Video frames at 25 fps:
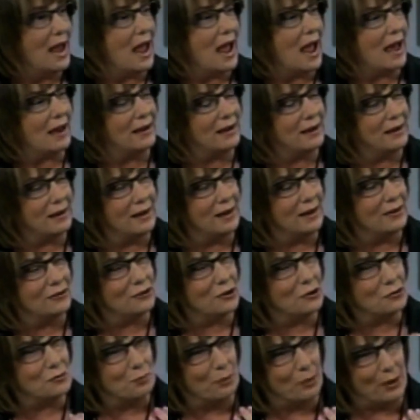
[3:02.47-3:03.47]
And it
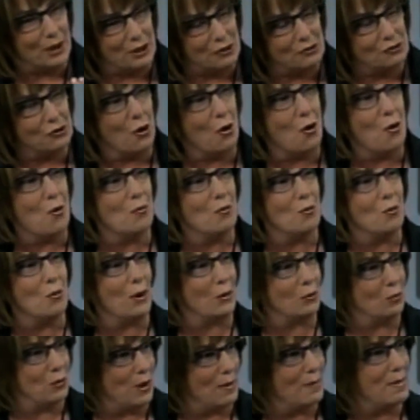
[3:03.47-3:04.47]
just brings home
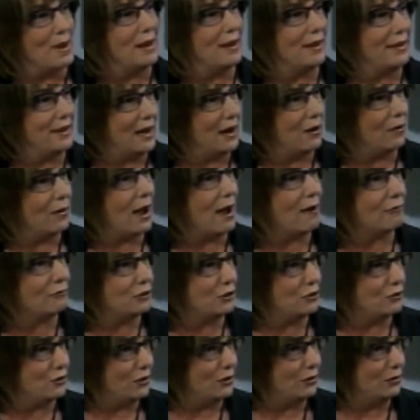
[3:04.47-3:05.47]
what women there have
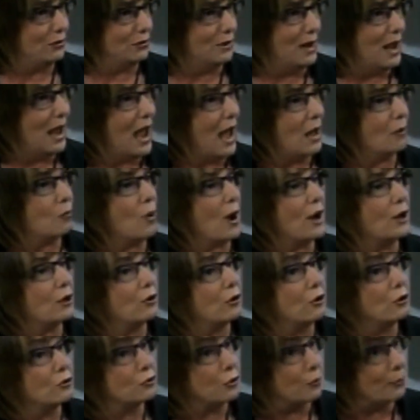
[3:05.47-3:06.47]
to do and why
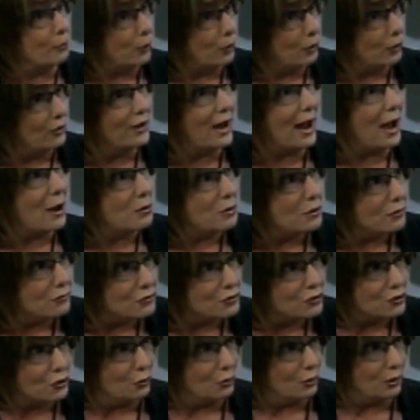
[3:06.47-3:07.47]
girls are pulled out of
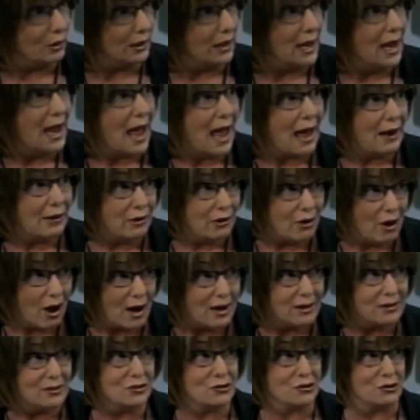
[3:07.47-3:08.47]
school and
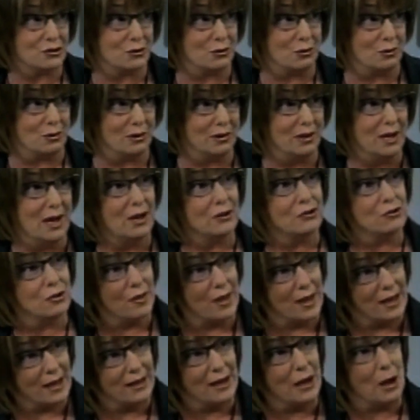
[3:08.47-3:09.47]
not in school so
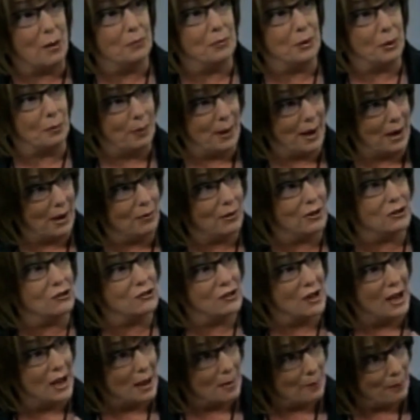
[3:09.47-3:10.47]
they can help their
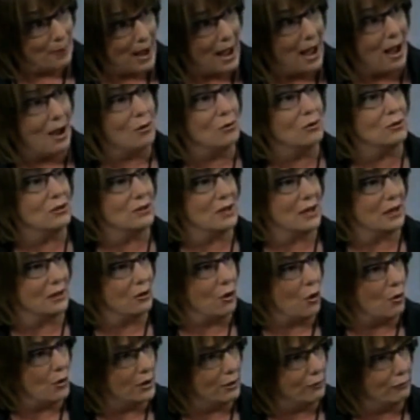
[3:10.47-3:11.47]
parents pound and
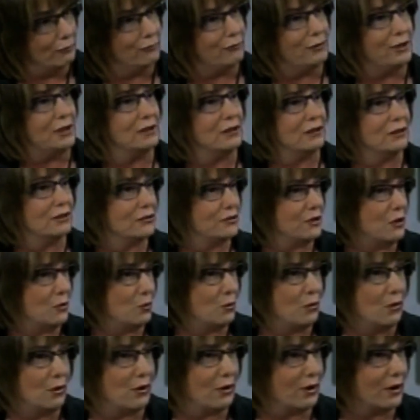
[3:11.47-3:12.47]
go in the fields
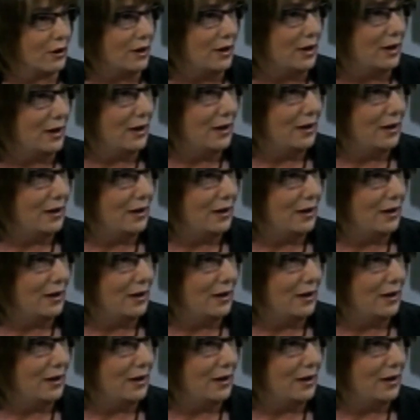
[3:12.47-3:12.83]
and work.